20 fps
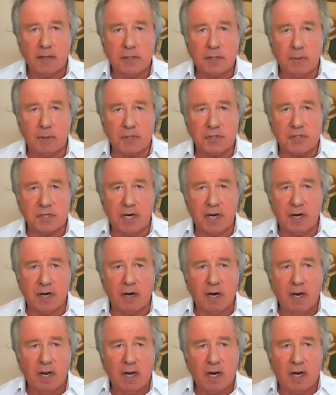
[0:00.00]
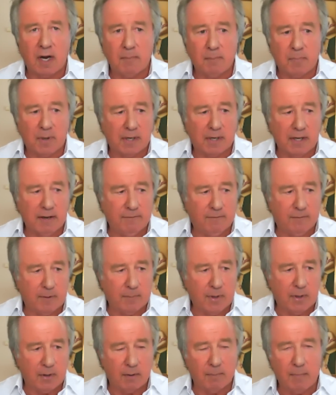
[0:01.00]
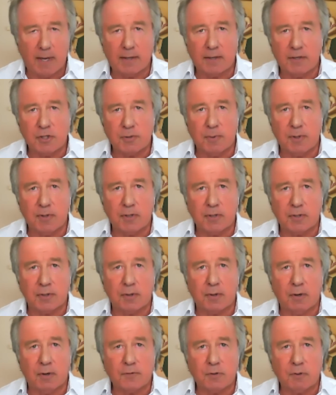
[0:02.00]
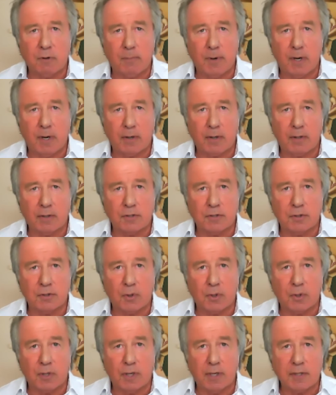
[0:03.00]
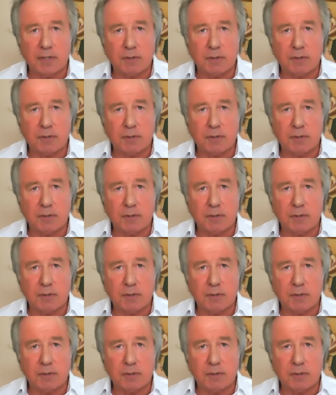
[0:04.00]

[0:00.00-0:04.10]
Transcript: to us here. I believe from your management that you're off to America shortly,